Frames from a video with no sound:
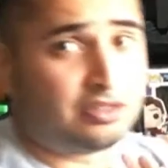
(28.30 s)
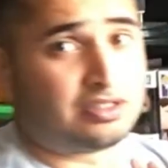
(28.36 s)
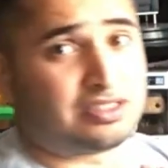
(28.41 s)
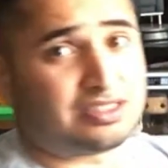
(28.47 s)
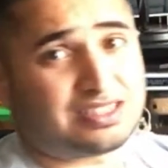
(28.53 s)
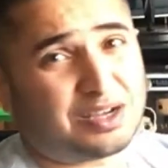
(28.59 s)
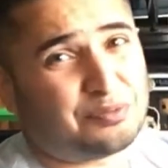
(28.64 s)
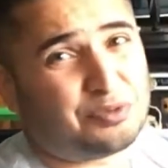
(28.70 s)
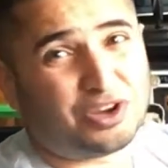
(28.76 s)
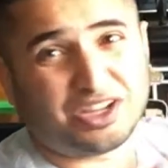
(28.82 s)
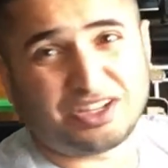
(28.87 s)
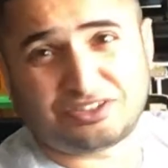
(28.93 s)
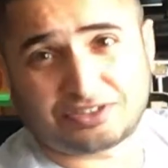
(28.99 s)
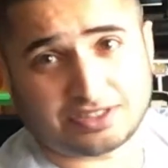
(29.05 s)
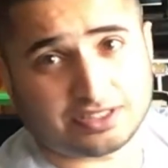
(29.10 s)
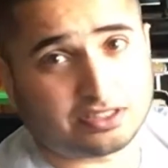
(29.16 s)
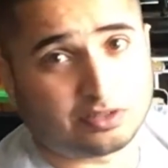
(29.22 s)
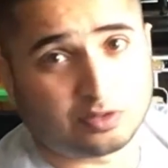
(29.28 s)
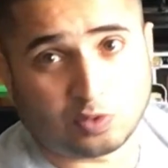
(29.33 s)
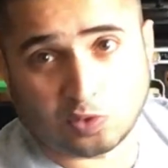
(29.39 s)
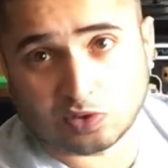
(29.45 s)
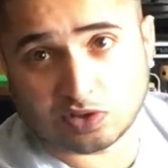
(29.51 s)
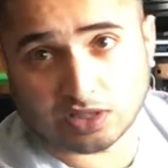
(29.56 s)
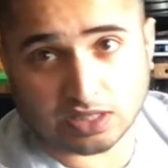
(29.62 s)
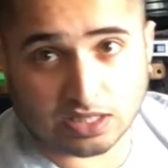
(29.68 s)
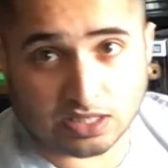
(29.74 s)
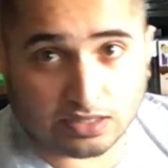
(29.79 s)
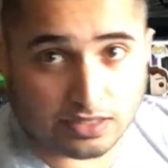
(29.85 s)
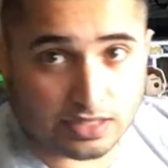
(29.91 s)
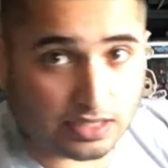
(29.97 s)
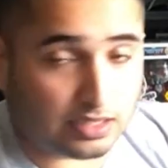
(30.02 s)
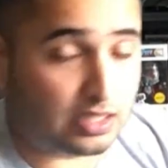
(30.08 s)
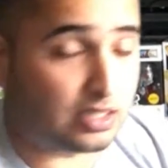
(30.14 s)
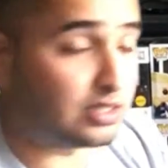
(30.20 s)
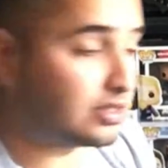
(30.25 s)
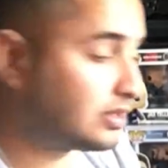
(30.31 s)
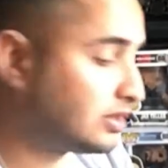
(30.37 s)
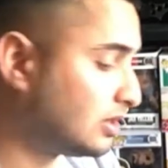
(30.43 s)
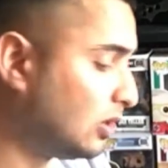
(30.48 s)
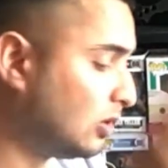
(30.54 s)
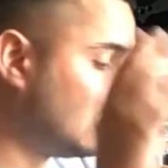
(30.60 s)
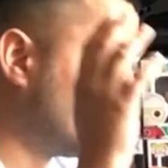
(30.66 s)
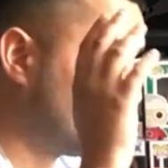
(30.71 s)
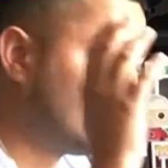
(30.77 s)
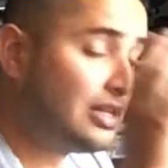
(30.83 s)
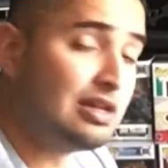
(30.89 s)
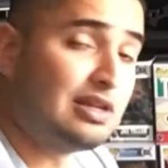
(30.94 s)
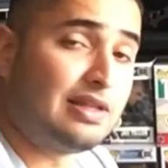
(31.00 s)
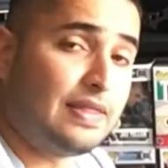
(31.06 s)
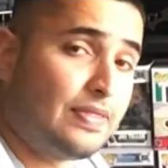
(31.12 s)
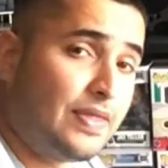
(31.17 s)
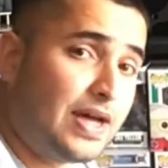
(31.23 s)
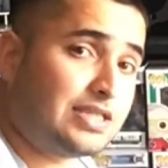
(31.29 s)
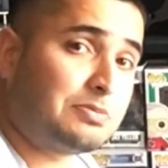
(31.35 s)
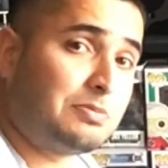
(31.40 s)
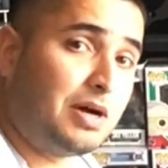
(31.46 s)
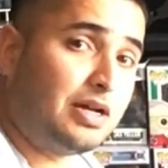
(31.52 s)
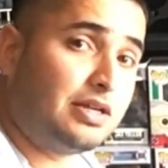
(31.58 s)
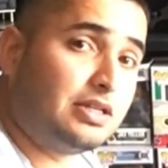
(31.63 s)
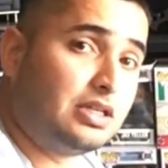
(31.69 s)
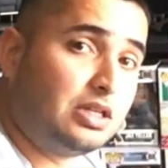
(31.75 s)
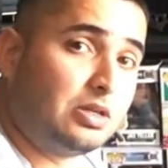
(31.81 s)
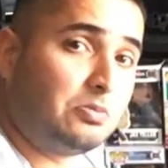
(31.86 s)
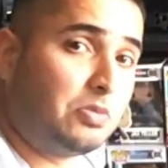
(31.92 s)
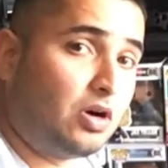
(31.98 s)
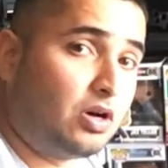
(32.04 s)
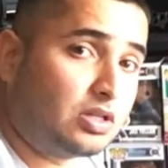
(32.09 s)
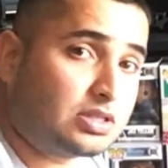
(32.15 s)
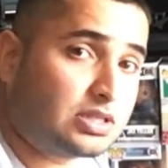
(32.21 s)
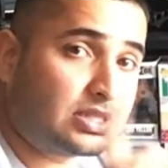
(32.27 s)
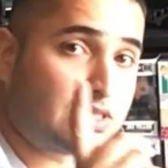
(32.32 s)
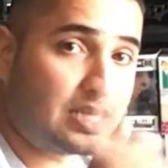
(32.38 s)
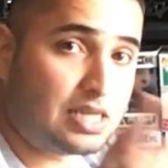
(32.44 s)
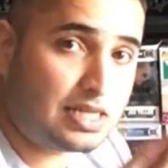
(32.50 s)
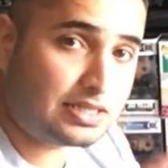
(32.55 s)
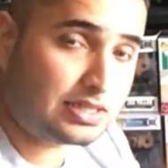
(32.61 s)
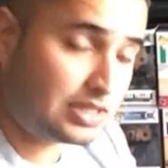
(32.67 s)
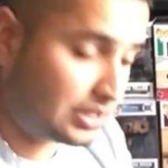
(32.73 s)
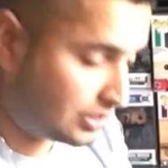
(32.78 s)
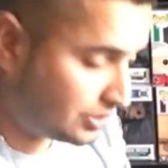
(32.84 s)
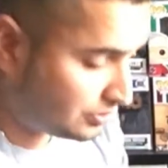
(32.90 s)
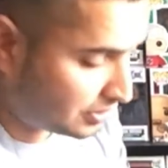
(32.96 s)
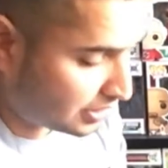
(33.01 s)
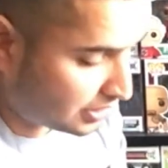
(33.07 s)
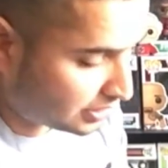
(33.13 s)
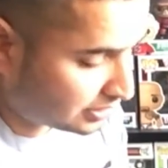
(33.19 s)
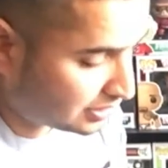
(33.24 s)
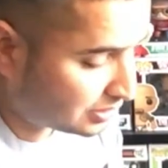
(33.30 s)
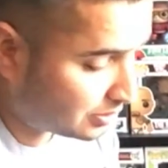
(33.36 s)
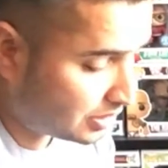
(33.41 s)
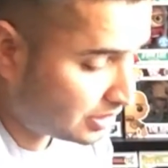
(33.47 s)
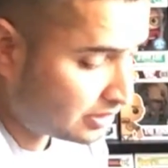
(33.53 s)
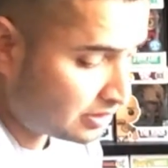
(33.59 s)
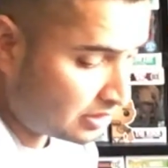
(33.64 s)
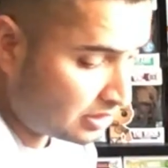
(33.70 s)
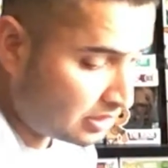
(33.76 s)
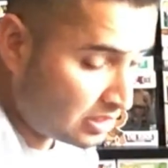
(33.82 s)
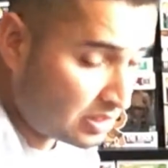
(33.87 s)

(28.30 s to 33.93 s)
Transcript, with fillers: because I'm not interested in all the little knickknacks. So that's My Geek Box. Let's get straight into it.